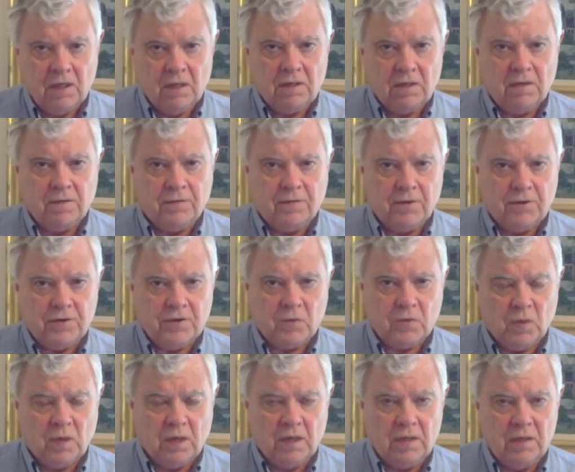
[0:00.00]
The first
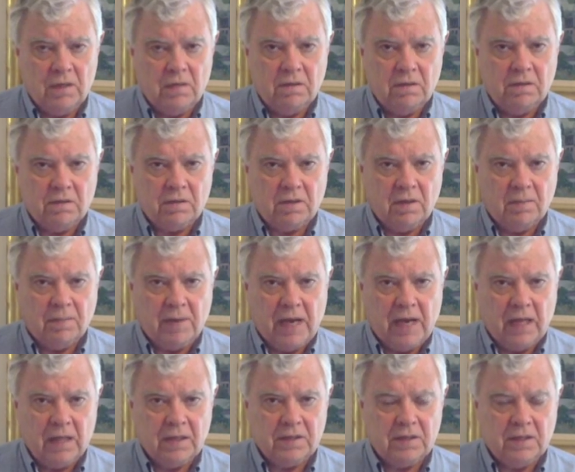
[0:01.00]
one is the
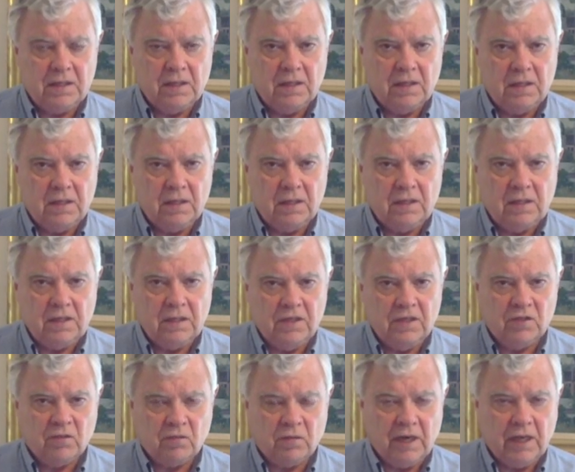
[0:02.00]

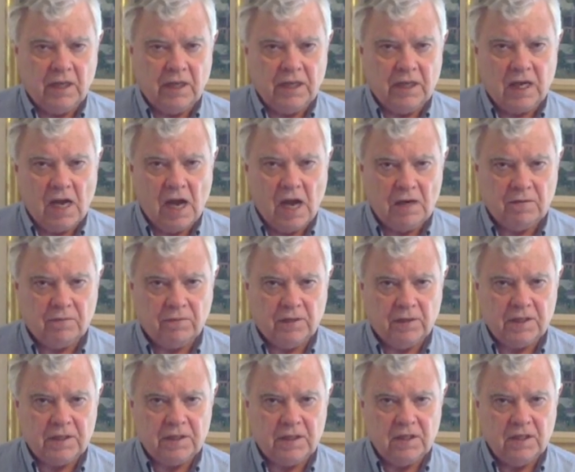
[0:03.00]
Palestinian-Israeli
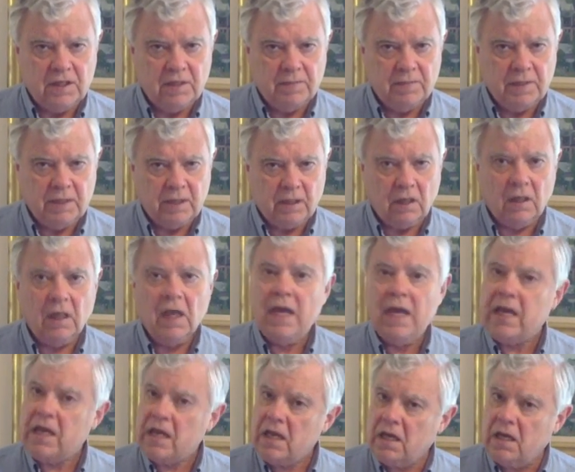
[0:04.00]
conflict in the Middle
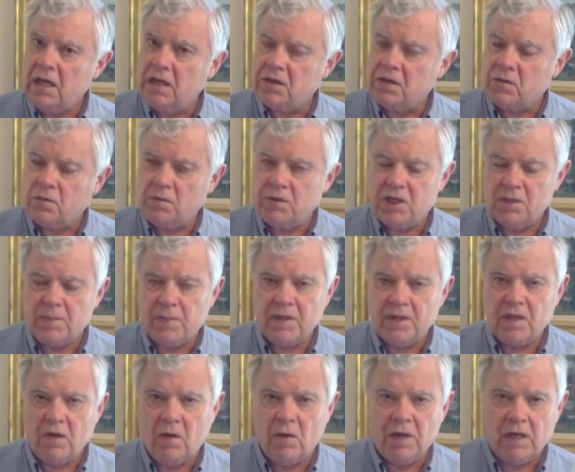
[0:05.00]
East, which has been
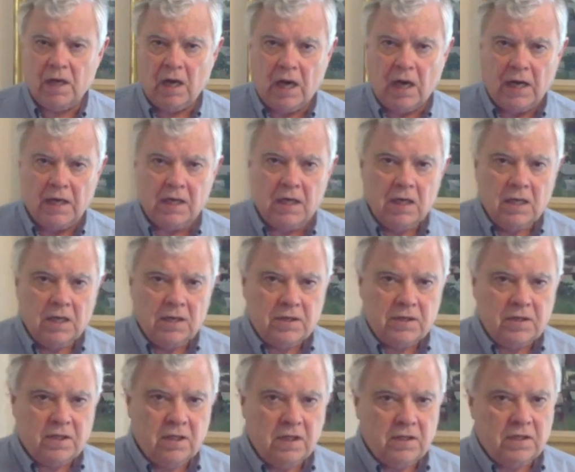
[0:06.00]
going on
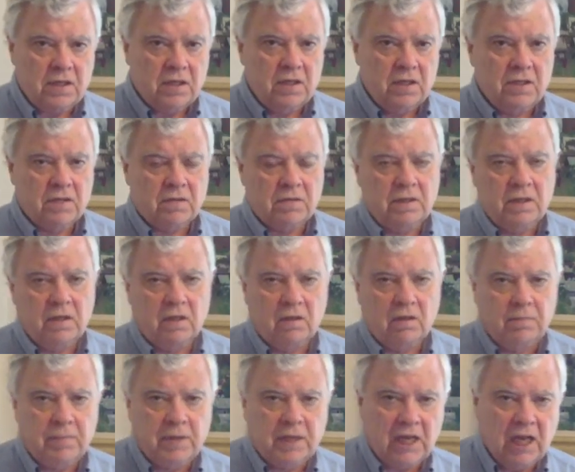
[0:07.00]
since
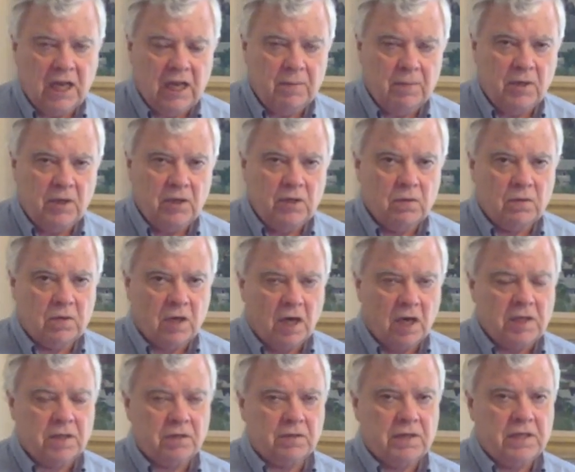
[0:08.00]
Israel became a new
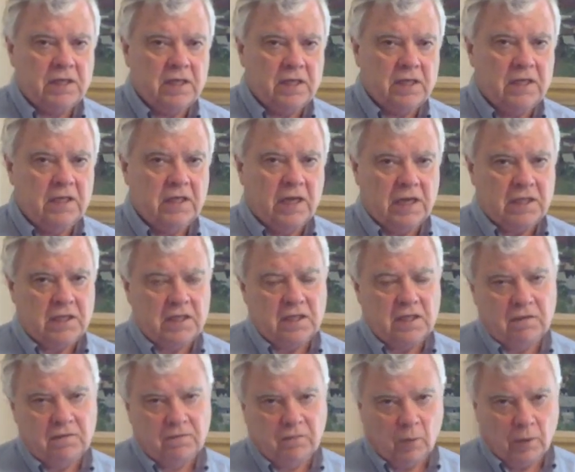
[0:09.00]
country in
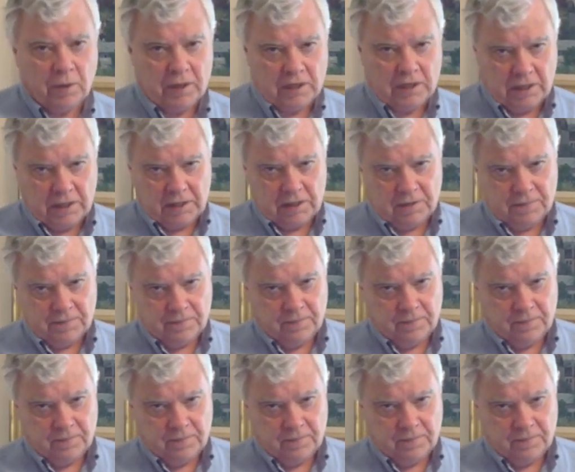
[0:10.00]
1948.